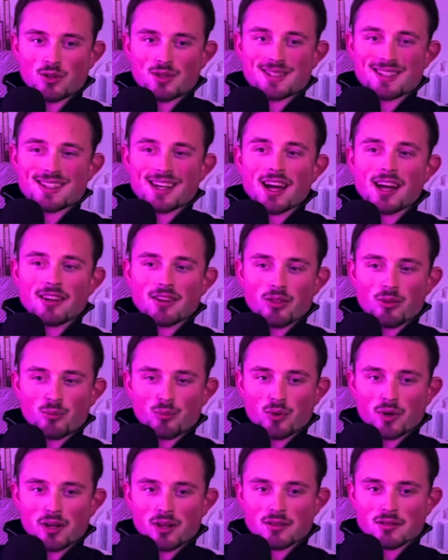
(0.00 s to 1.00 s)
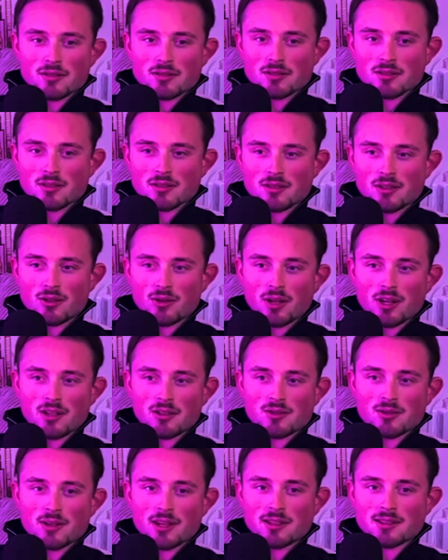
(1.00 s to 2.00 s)
started the brand and you get it
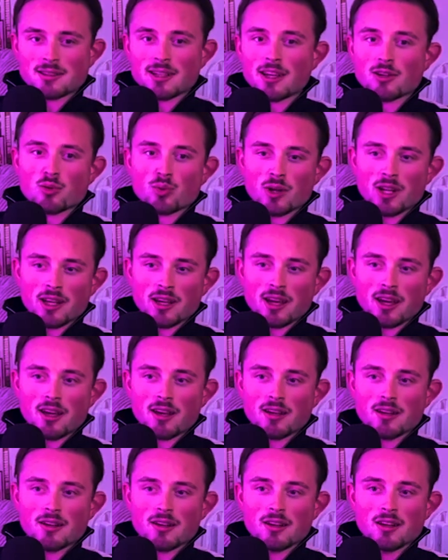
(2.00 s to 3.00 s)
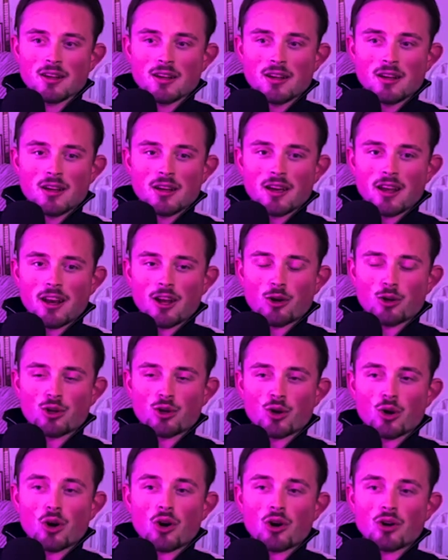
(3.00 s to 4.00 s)
to like 10-20k, and now
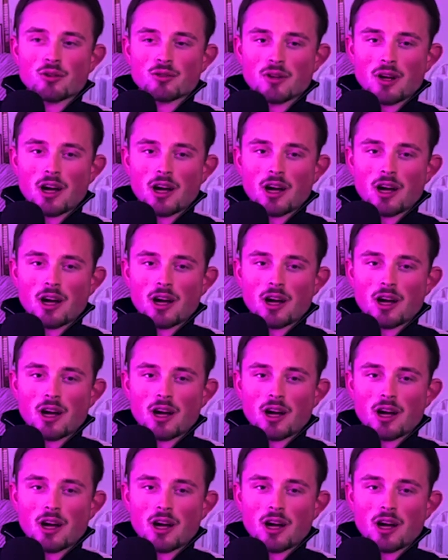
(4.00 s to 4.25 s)
you all